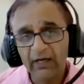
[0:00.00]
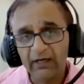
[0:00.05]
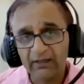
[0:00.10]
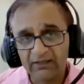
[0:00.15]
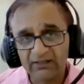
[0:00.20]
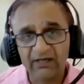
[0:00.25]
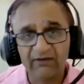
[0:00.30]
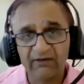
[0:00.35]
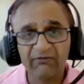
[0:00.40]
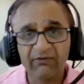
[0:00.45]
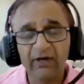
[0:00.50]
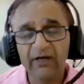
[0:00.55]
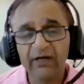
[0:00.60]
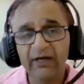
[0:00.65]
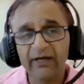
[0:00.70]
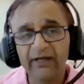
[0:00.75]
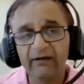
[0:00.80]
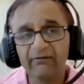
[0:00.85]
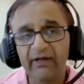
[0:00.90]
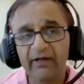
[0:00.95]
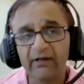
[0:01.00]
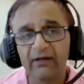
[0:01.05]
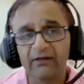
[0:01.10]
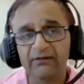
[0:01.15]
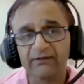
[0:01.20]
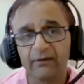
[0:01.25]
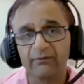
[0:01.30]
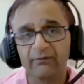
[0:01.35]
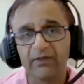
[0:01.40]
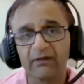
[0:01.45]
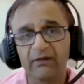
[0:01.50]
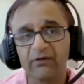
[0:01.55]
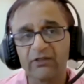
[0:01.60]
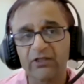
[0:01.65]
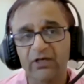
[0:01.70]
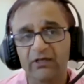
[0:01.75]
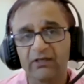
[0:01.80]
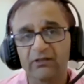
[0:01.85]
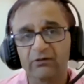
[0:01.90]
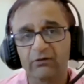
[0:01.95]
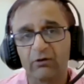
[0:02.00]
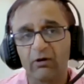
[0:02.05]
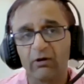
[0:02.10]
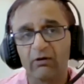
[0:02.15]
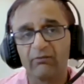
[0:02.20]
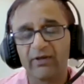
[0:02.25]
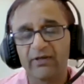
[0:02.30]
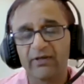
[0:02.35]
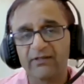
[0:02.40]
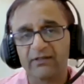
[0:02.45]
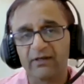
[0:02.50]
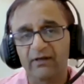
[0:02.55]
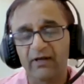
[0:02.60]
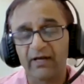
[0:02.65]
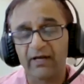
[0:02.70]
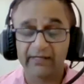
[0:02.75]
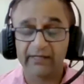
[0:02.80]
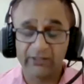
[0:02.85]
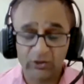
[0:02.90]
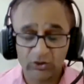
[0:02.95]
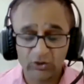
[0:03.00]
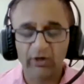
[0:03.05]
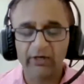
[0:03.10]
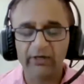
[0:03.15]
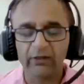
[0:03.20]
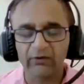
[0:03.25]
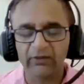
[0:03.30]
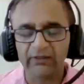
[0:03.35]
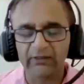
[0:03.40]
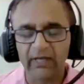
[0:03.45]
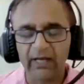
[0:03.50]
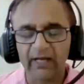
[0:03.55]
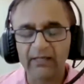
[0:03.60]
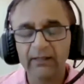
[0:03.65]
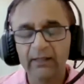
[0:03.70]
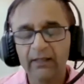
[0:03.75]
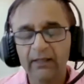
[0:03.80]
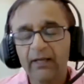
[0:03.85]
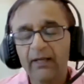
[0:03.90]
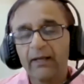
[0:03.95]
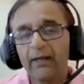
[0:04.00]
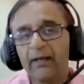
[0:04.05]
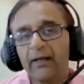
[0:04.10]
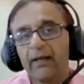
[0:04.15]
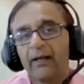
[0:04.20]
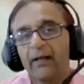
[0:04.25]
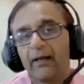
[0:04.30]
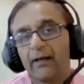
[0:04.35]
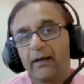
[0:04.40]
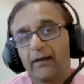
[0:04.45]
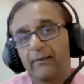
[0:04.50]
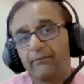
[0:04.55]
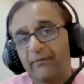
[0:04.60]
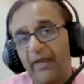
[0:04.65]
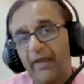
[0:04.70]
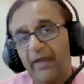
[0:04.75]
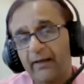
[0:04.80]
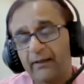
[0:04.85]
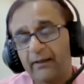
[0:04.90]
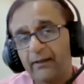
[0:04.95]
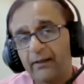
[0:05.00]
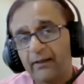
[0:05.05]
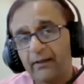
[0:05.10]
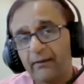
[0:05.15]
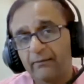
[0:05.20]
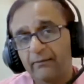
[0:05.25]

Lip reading: it is definitely something which I is always I enjoy doing that. And